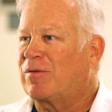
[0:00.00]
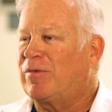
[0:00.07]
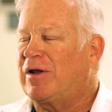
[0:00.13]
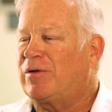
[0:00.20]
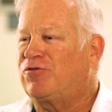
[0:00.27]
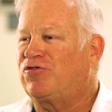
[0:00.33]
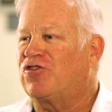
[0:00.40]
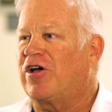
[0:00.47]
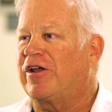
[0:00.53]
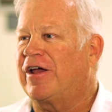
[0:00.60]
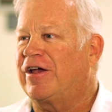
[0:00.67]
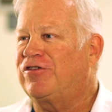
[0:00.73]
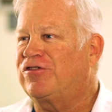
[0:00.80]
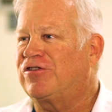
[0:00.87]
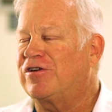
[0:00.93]
my name is John
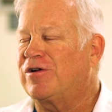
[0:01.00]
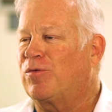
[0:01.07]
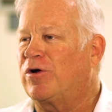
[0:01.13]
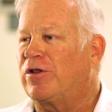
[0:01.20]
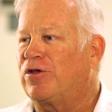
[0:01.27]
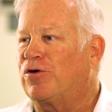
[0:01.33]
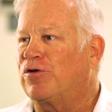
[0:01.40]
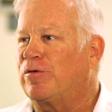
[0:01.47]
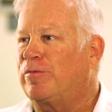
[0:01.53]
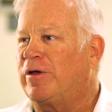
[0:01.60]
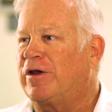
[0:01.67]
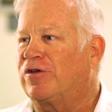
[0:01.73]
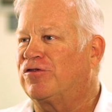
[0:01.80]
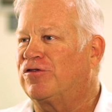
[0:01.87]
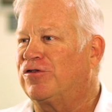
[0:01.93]
Eyston. I'm one of the
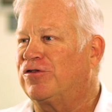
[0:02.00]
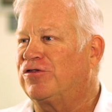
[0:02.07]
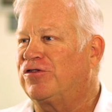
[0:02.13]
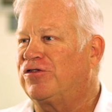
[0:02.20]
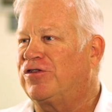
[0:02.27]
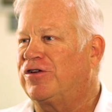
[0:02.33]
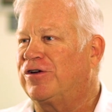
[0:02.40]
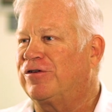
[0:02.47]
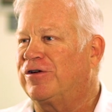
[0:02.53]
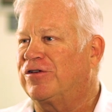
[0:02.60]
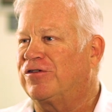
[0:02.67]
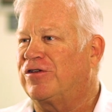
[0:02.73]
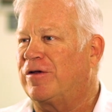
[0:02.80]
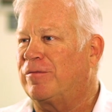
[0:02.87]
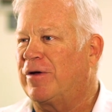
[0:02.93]
orthopedic surgeons here
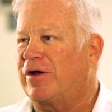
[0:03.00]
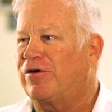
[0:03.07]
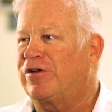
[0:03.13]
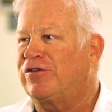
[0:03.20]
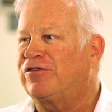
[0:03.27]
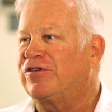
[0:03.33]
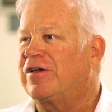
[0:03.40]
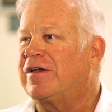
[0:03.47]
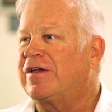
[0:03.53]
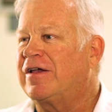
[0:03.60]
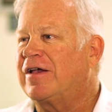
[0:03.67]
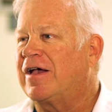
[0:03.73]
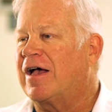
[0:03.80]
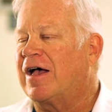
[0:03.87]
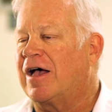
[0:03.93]
at St. Mary's.
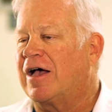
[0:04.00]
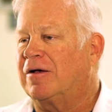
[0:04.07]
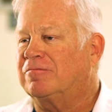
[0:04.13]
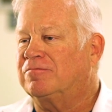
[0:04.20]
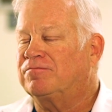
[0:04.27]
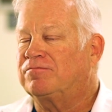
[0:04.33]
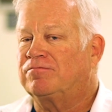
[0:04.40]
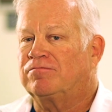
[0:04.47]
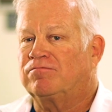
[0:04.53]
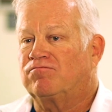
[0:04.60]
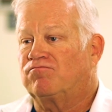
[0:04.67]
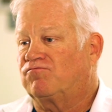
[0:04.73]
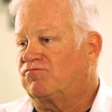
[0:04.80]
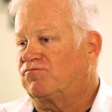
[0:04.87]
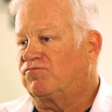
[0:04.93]

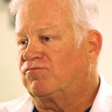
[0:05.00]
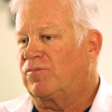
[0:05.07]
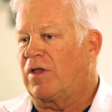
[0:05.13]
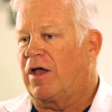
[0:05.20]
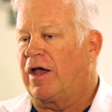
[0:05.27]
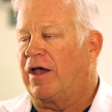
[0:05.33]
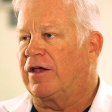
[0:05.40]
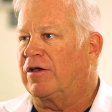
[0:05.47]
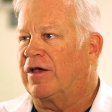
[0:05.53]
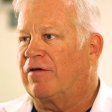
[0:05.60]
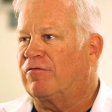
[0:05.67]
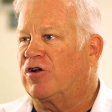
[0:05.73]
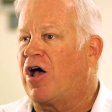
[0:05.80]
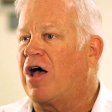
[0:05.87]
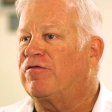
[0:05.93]
I
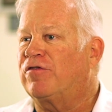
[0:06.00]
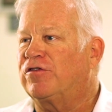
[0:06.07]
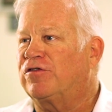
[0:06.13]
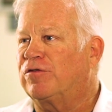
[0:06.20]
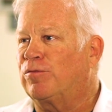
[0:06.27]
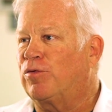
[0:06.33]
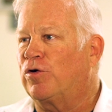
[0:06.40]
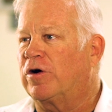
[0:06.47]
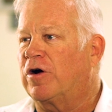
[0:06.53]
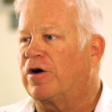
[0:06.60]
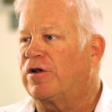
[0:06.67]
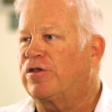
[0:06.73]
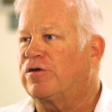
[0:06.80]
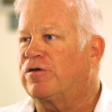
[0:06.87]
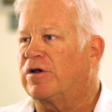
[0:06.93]
have an office in Port
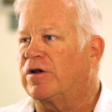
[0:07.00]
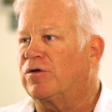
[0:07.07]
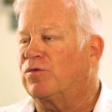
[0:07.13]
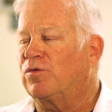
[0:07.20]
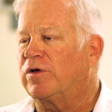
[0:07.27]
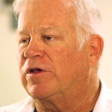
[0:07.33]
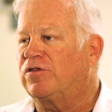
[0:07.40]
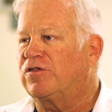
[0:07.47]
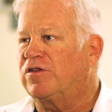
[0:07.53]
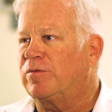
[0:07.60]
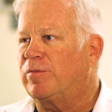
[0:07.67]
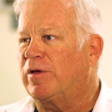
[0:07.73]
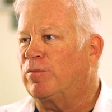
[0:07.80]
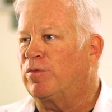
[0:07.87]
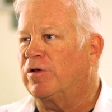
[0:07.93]
Arthur, and we
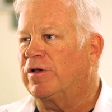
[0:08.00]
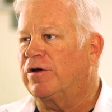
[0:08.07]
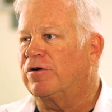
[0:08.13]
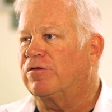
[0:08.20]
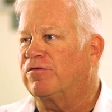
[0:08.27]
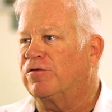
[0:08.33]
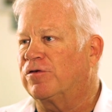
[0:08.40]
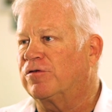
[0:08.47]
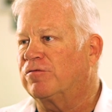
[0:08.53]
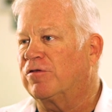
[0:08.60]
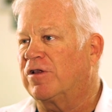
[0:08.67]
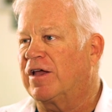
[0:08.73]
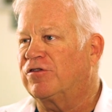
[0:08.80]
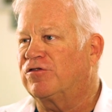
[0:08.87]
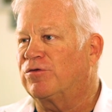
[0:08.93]
see people here for
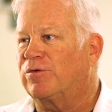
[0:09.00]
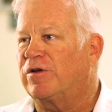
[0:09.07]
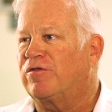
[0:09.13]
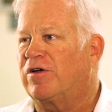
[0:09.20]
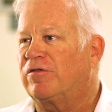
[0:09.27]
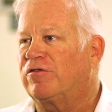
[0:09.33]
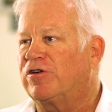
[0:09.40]
the last 25